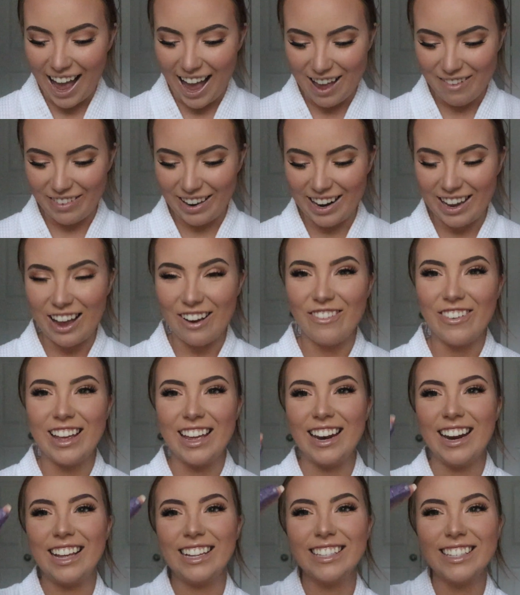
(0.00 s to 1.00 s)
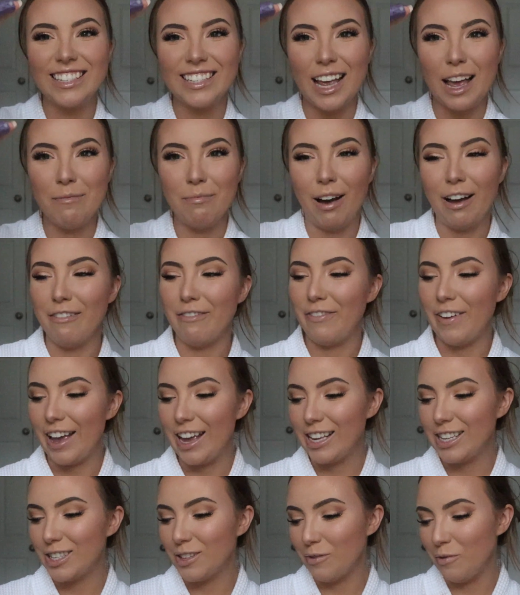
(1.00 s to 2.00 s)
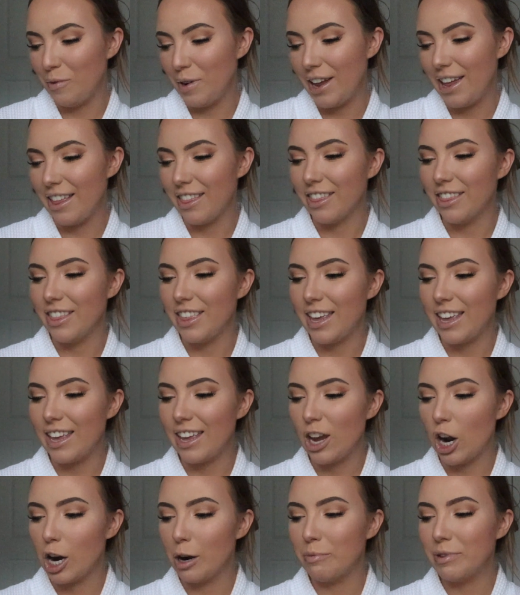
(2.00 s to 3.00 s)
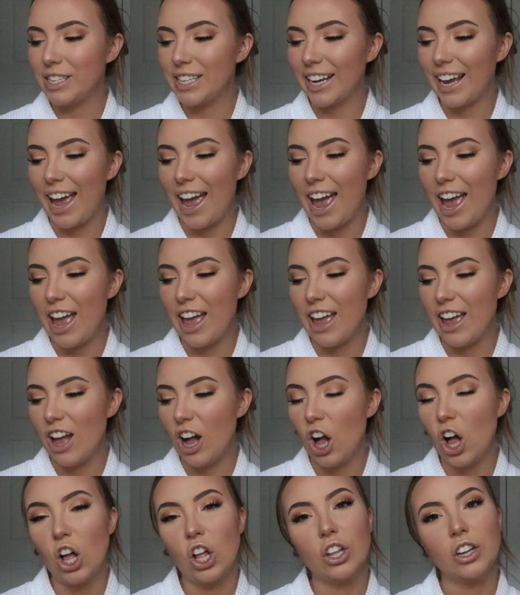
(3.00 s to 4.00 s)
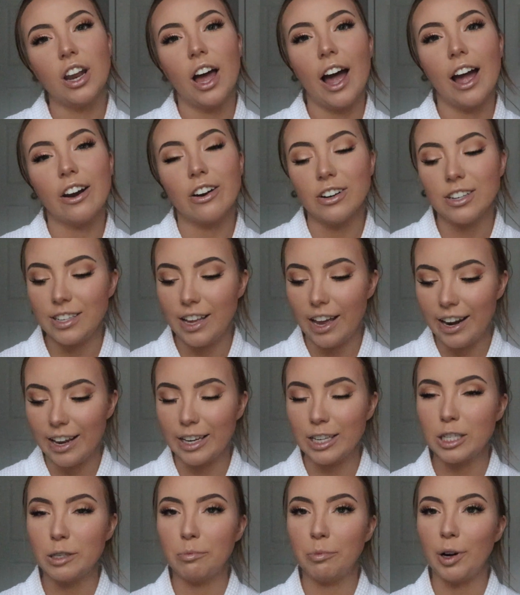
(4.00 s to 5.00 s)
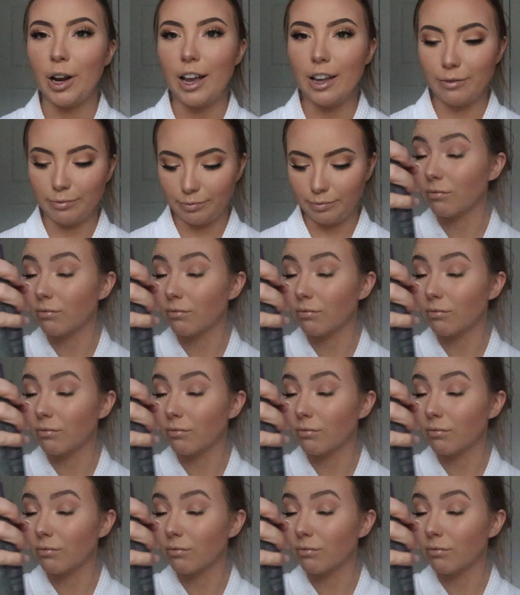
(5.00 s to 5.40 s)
I'm gonna go in and set my face with the Urban Decay All Nighter Setting Spray.